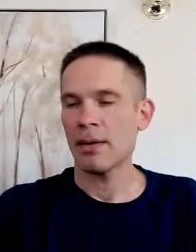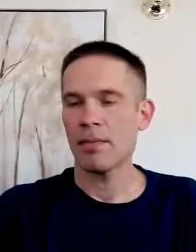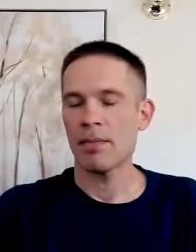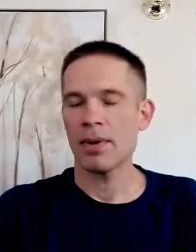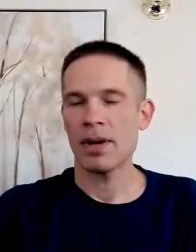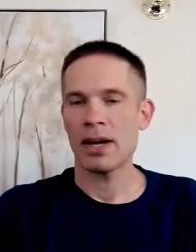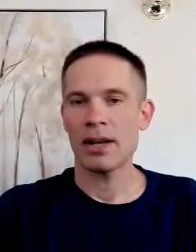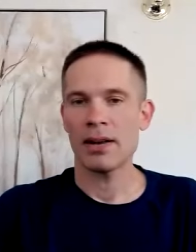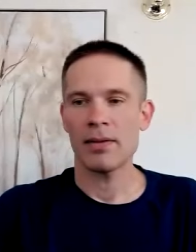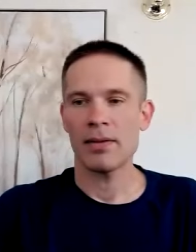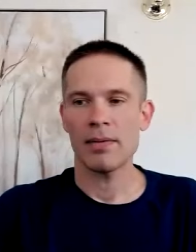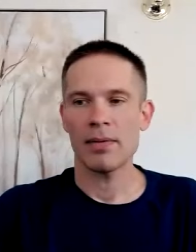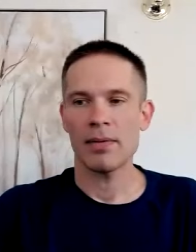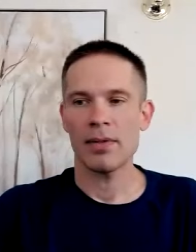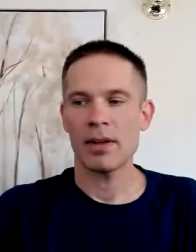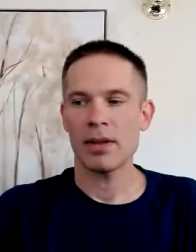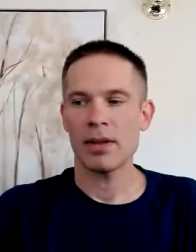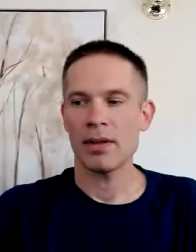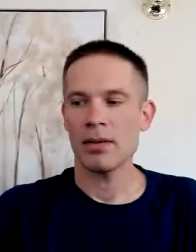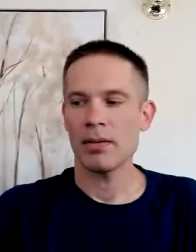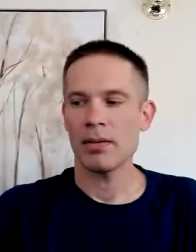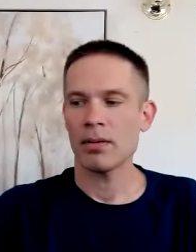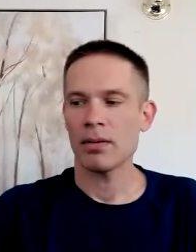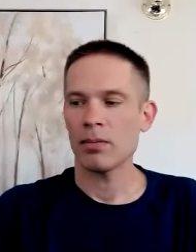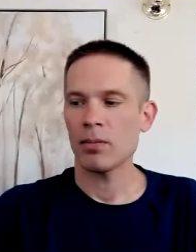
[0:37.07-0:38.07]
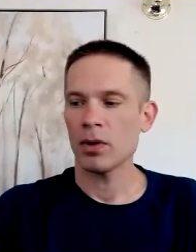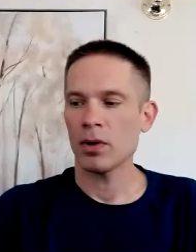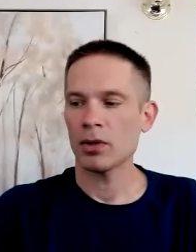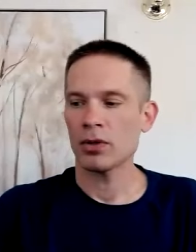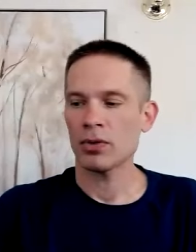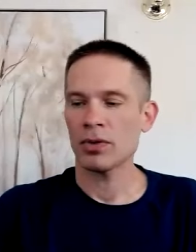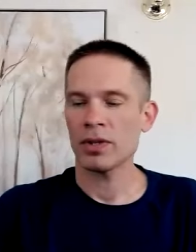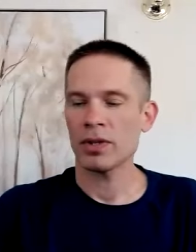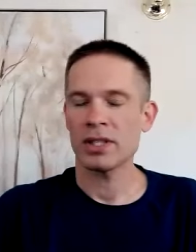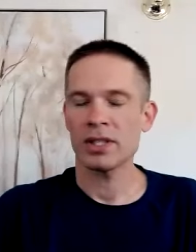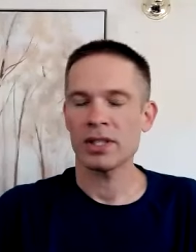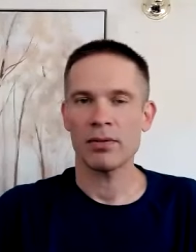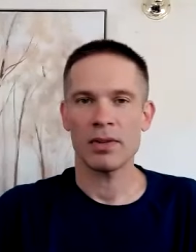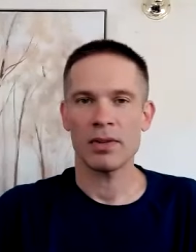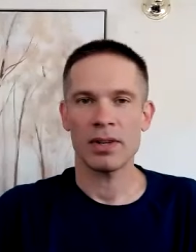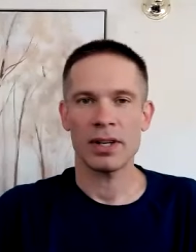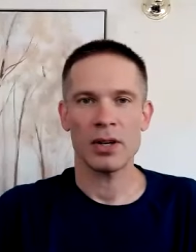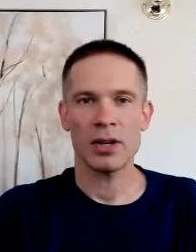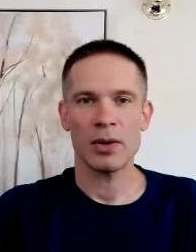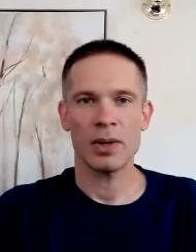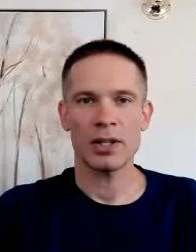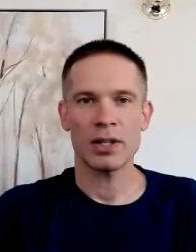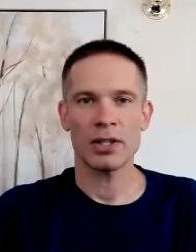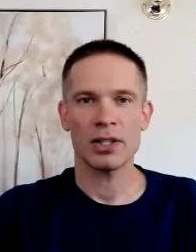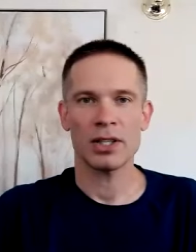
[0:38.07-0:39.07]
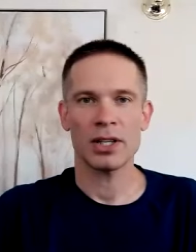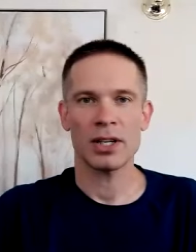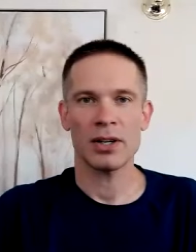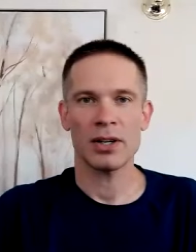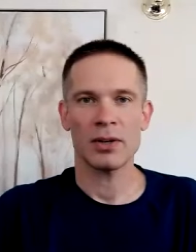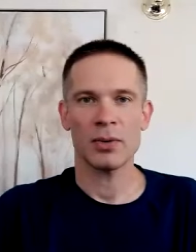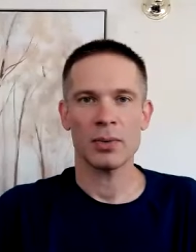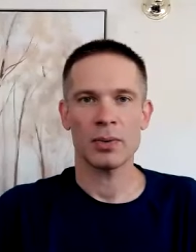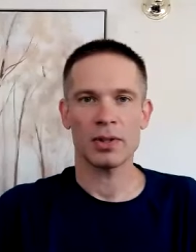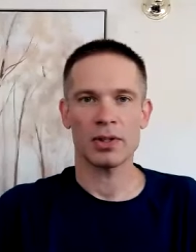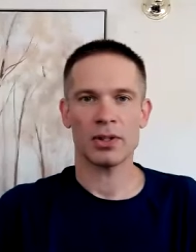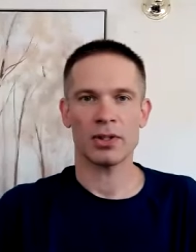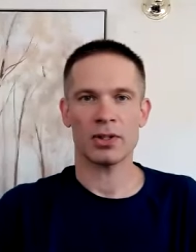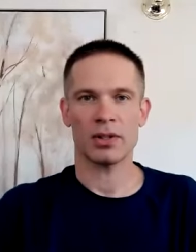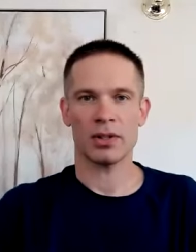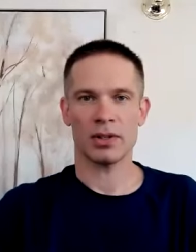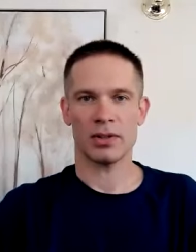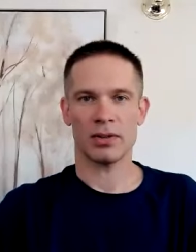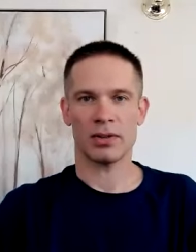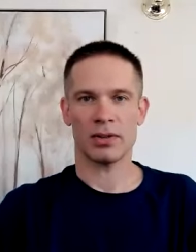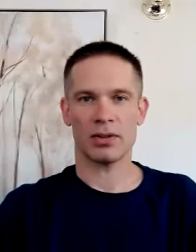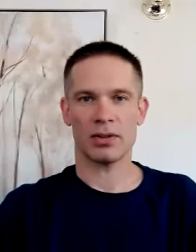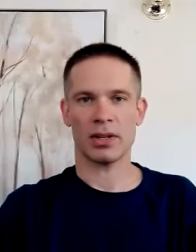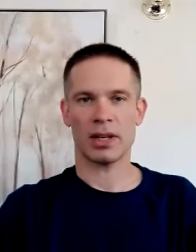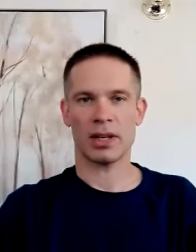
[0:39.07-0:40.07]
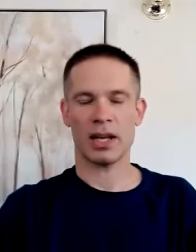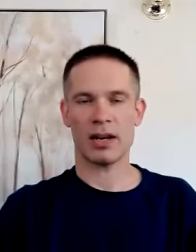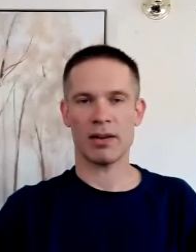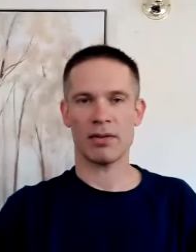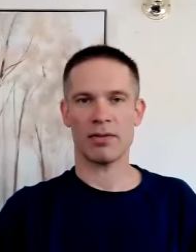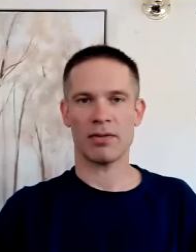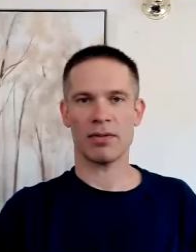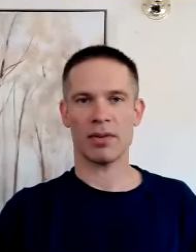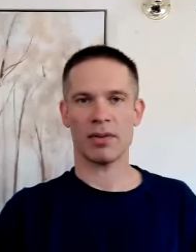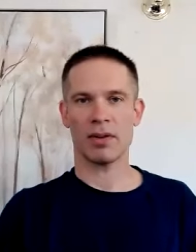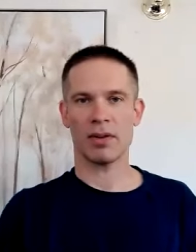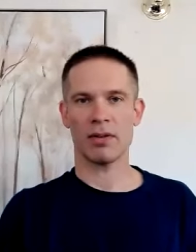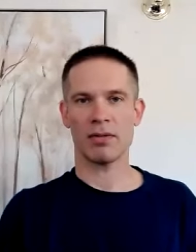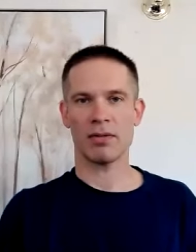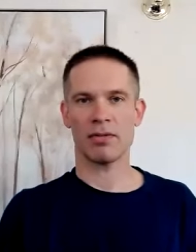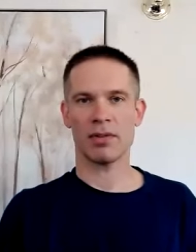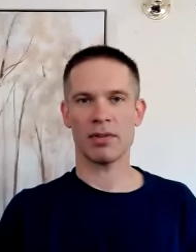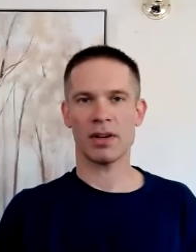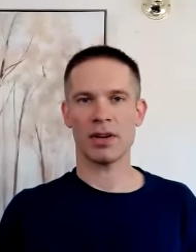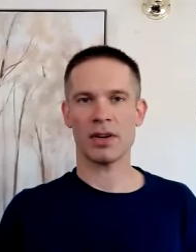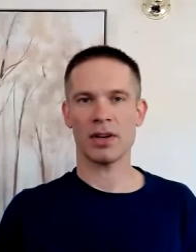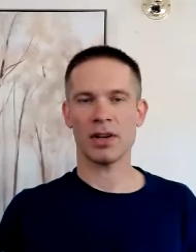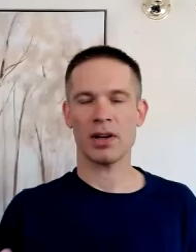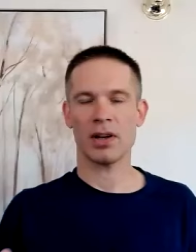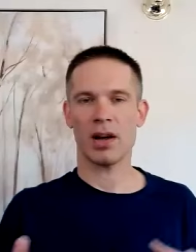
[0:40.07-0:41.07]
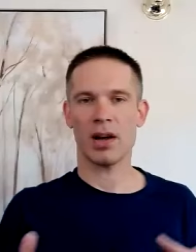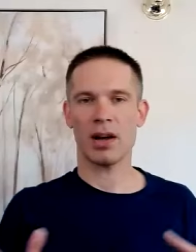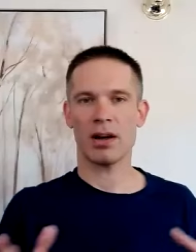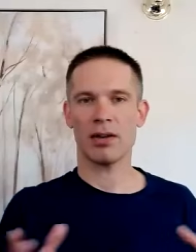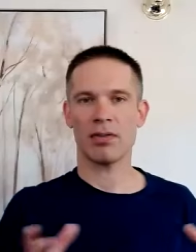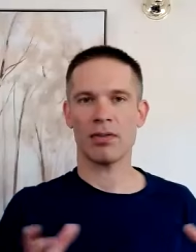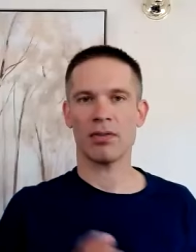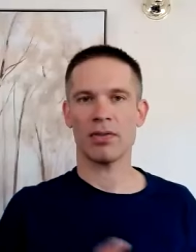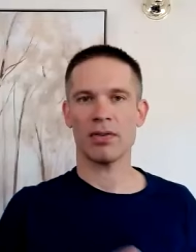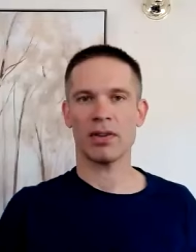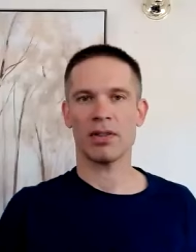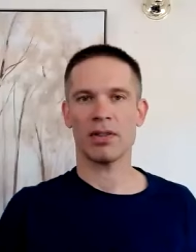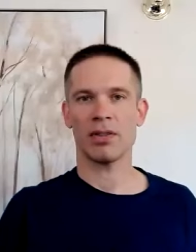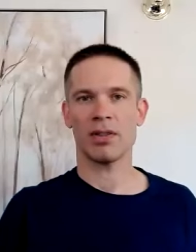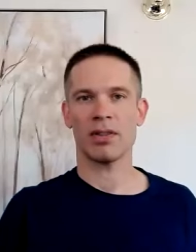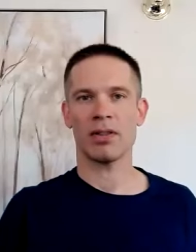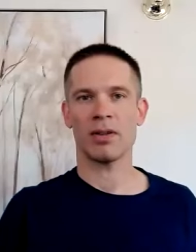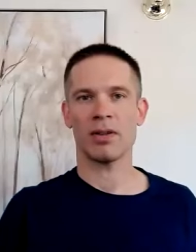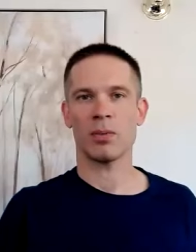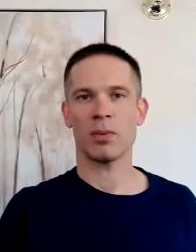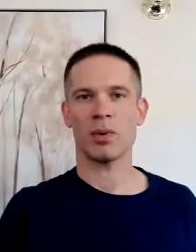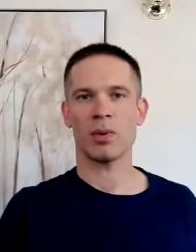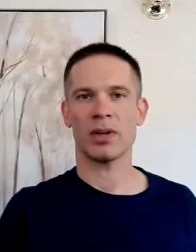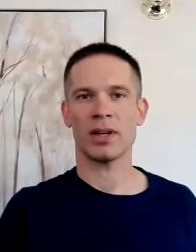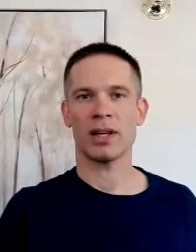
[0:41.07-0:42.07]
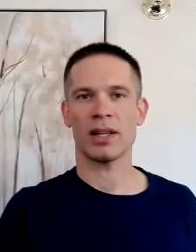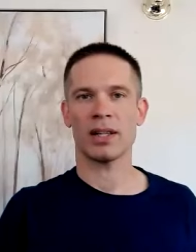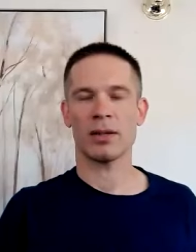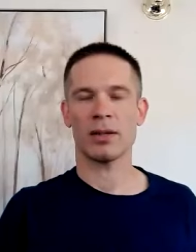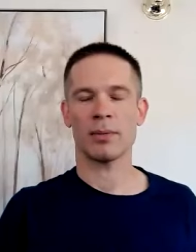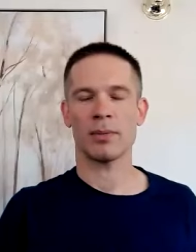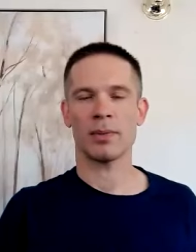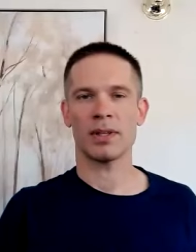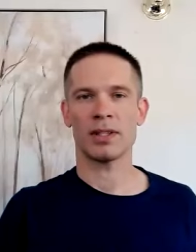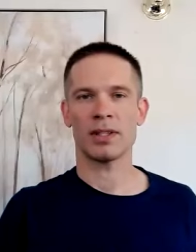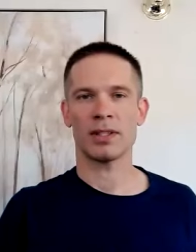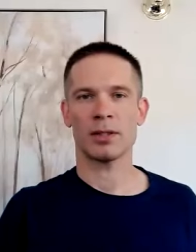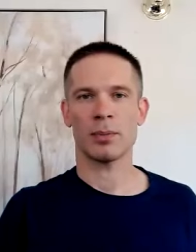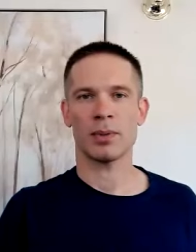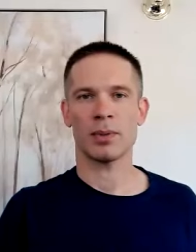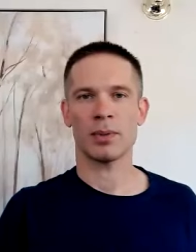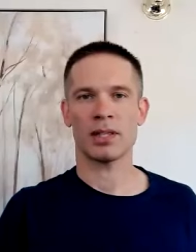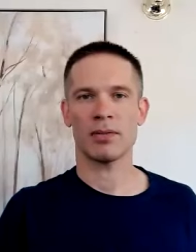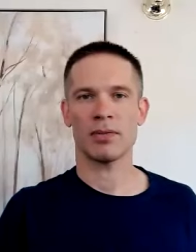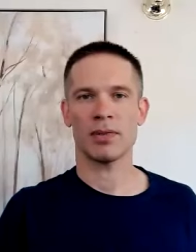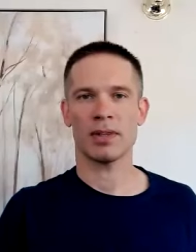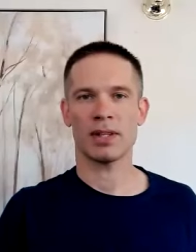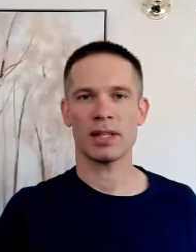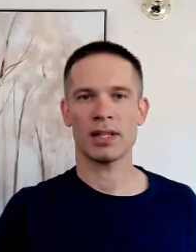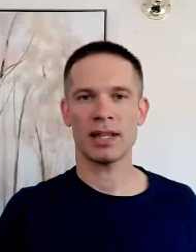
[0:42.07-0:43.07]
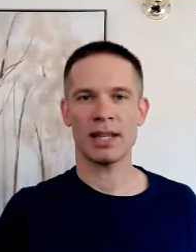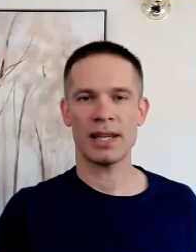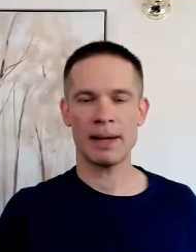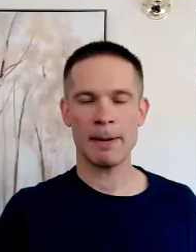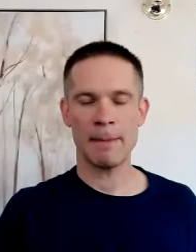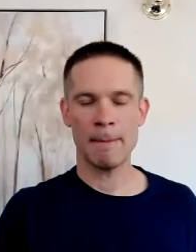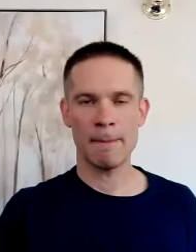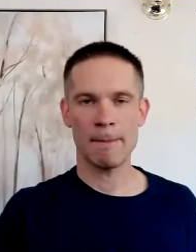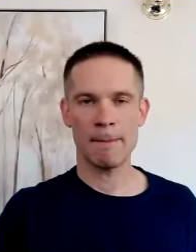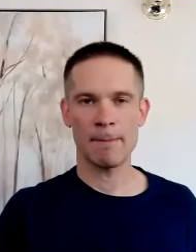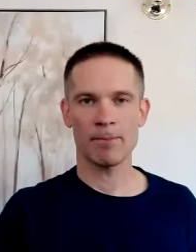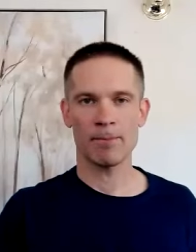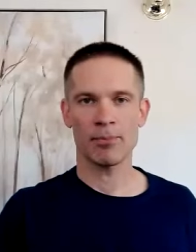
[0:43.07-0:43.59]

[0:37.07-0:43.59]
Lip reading: But the most recent video I shared was kind of veering off the wood element specifically